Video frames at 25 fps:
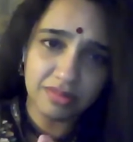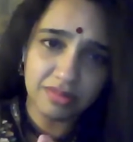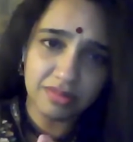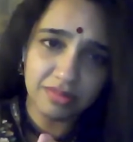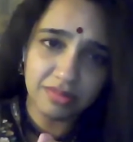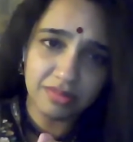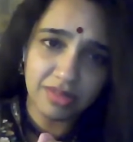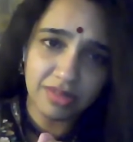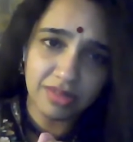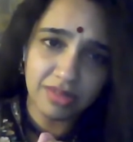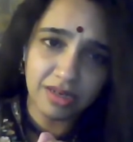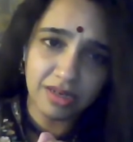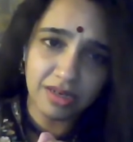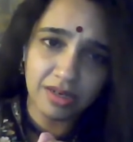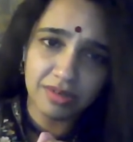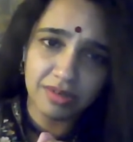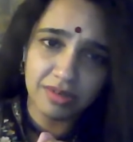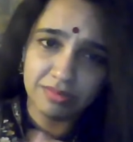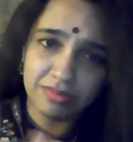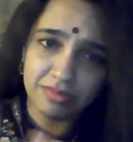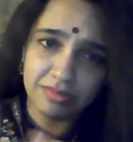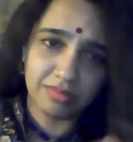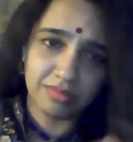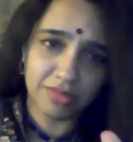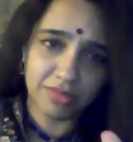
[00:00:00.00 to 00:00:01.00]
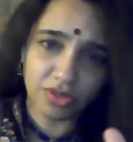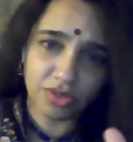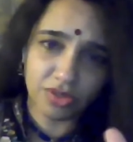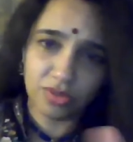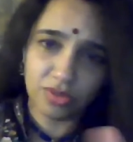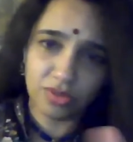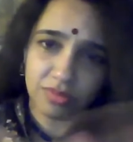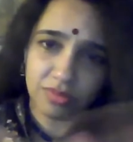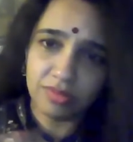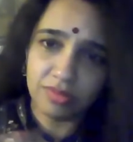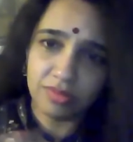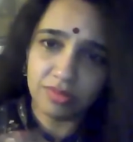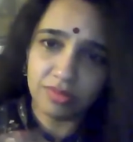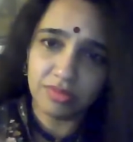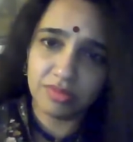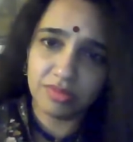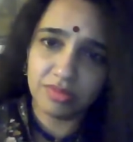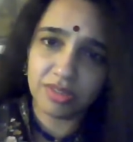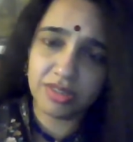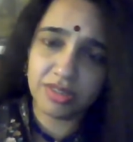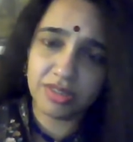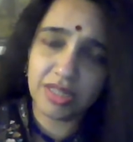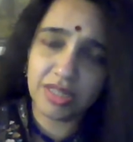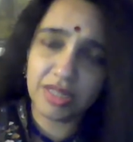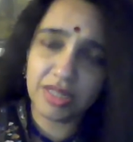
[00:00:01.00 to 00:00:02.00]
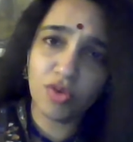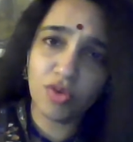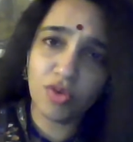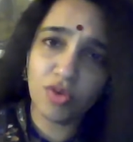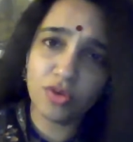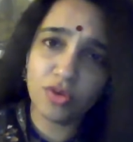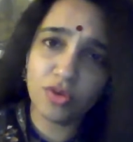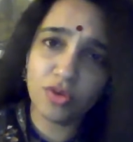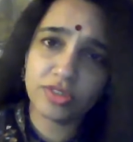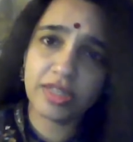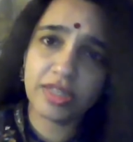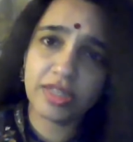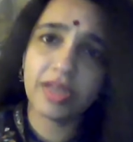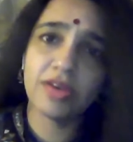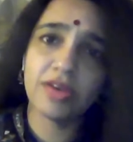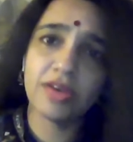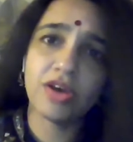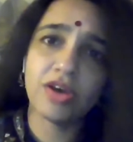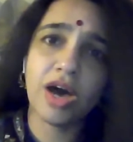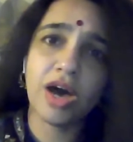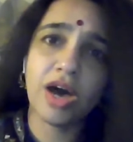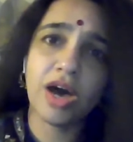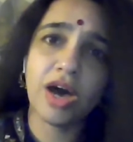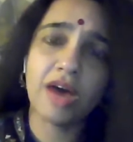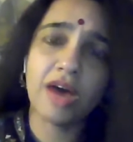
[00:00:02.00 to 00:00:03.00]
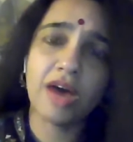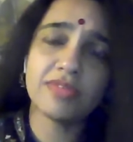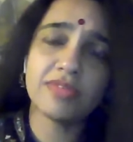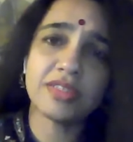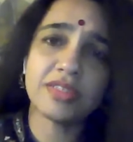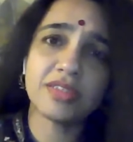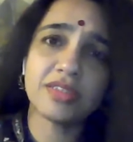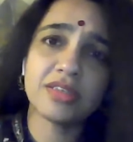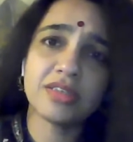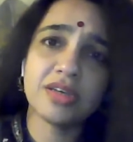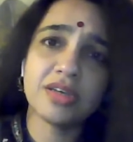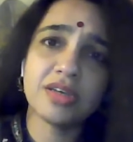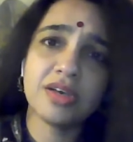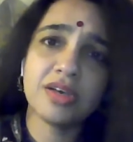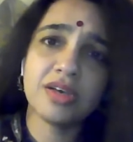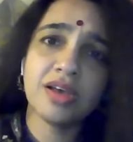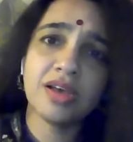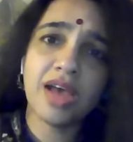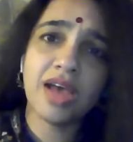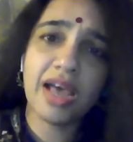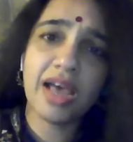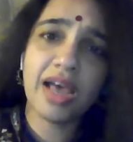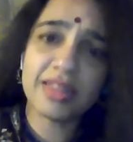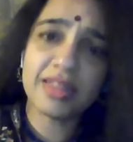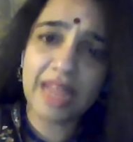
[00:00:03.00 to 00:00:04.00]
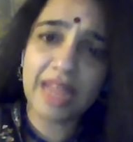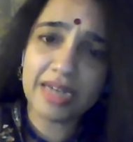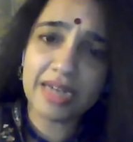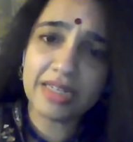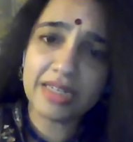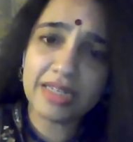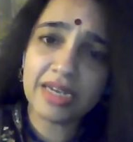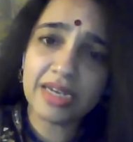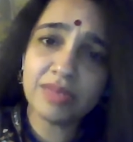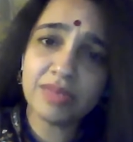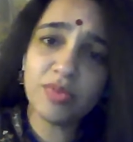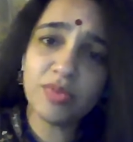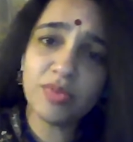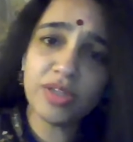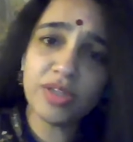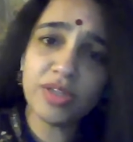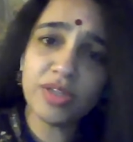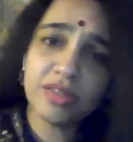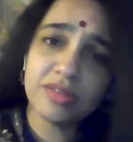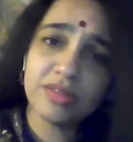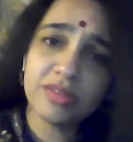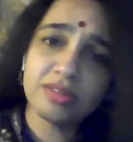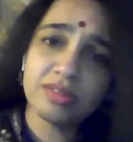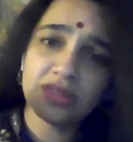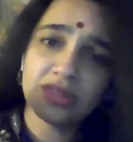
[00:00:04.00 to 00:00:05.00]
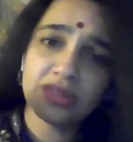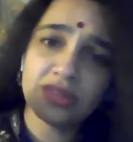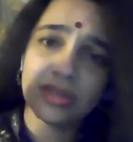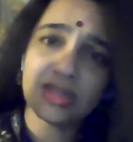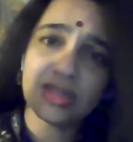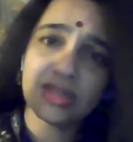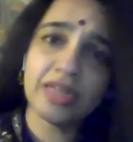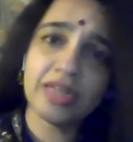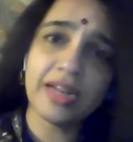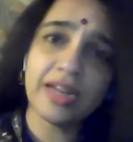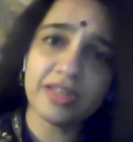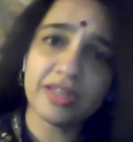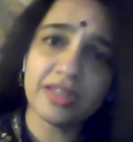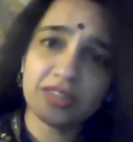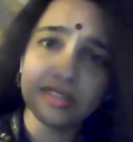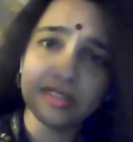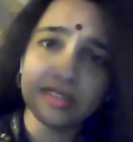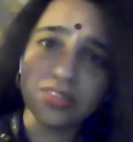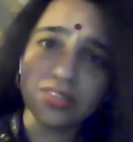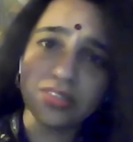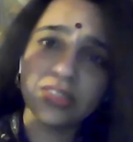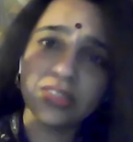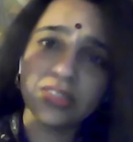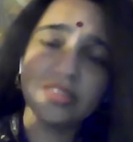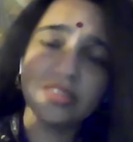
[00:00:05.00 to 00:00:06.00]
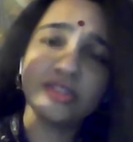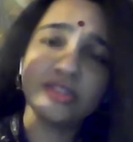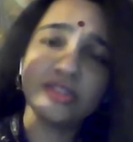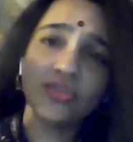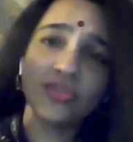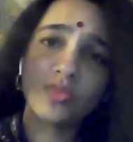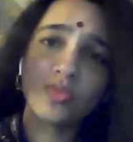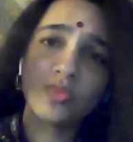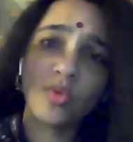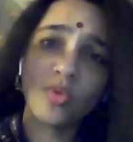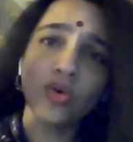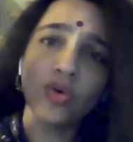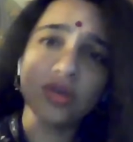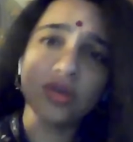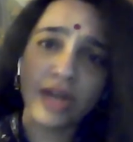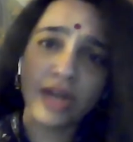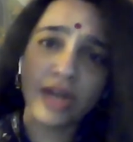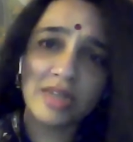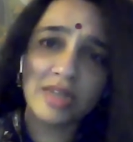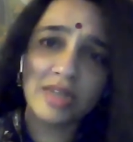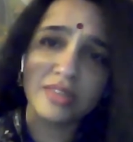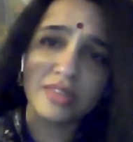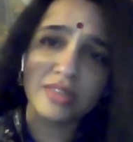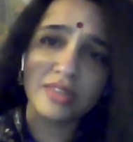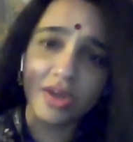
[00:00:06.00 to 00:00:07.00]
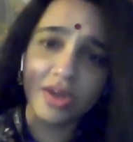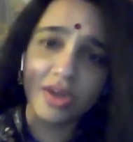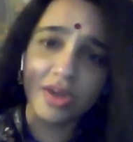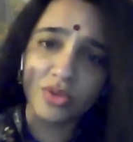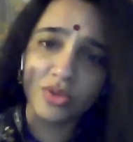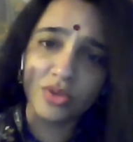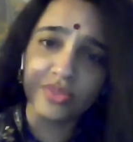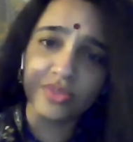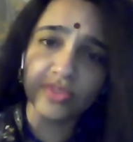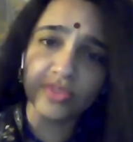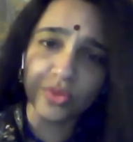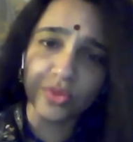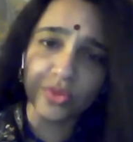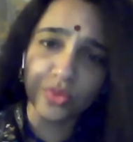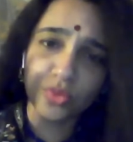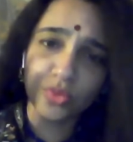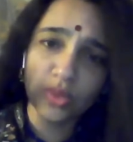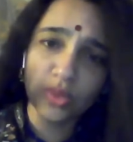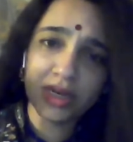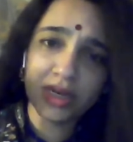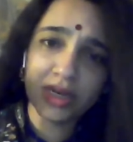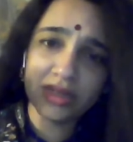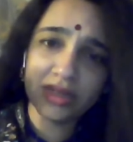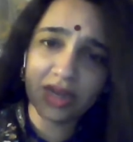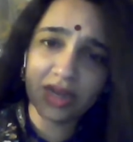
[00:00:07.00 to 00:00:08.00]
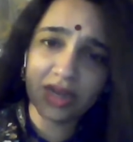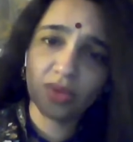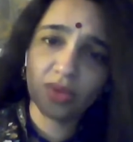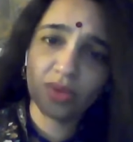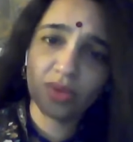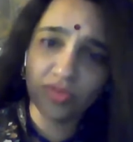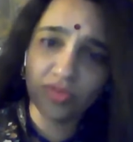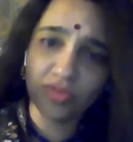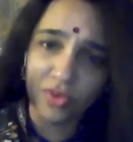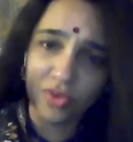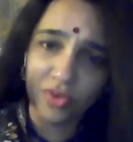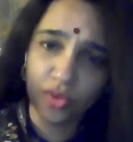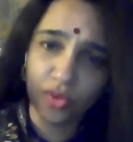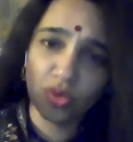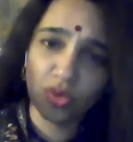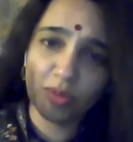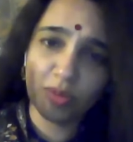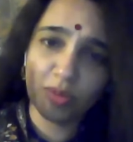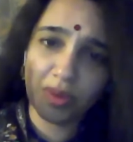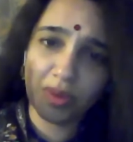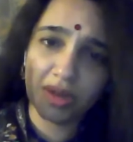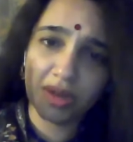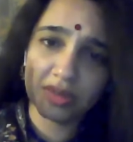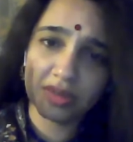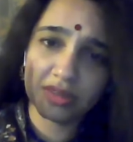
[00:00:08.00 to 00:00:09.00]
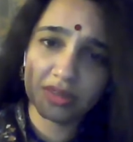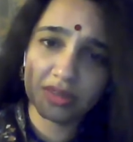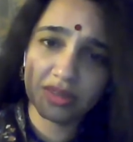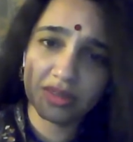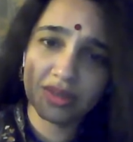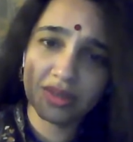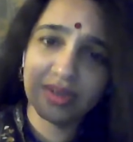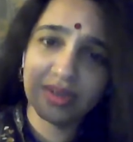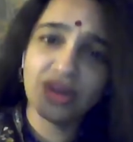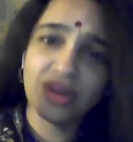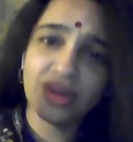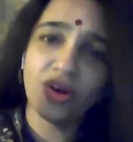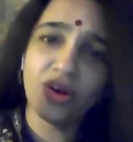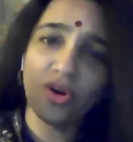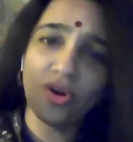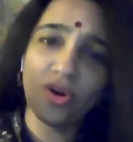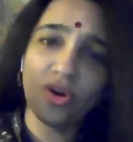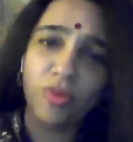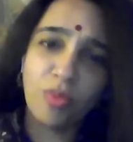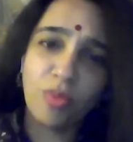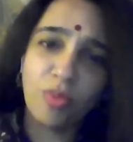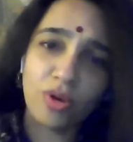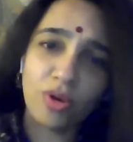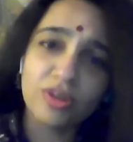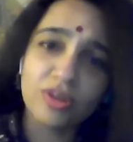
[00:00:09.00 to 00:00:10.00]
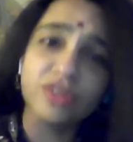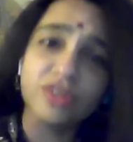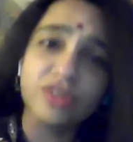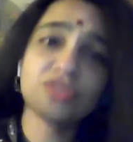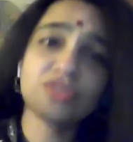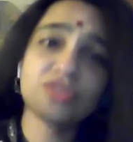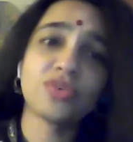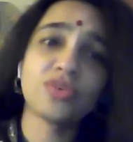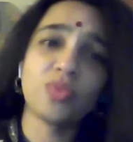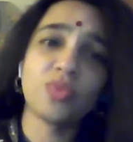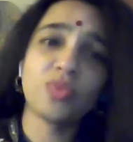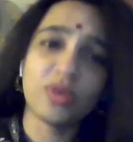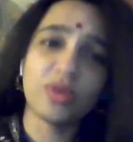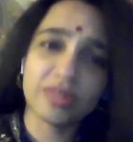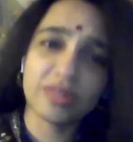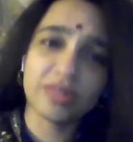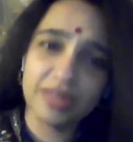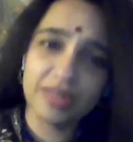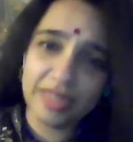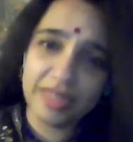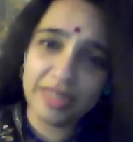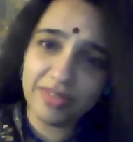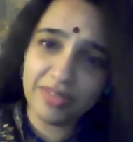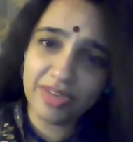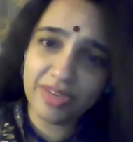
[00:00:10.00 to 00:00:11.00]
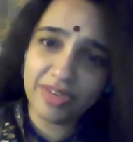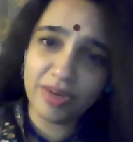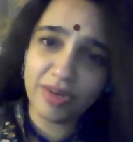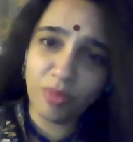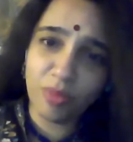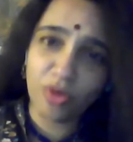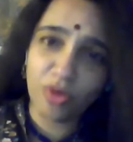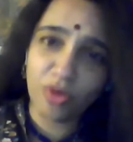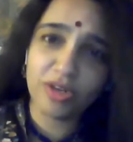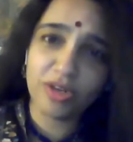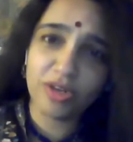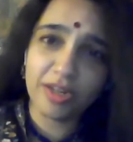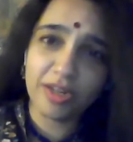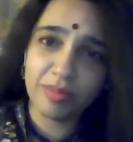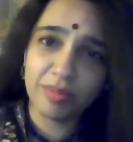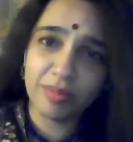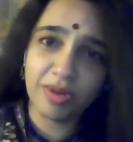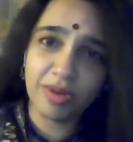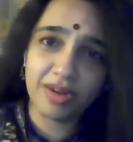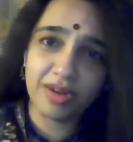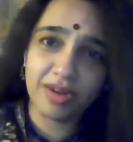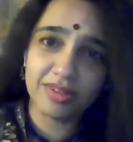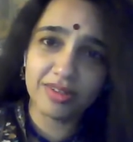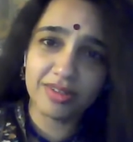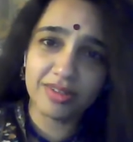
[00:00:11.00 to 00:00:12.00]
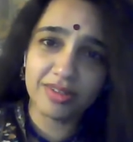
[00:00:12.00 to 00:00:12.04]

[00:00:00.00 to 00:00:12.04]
um, you know, just they've lost their harvest. At that time, when the collector sees smoke rising out of the cooling tower of a coal plant mm. or bottles of water leaving a bottling plant,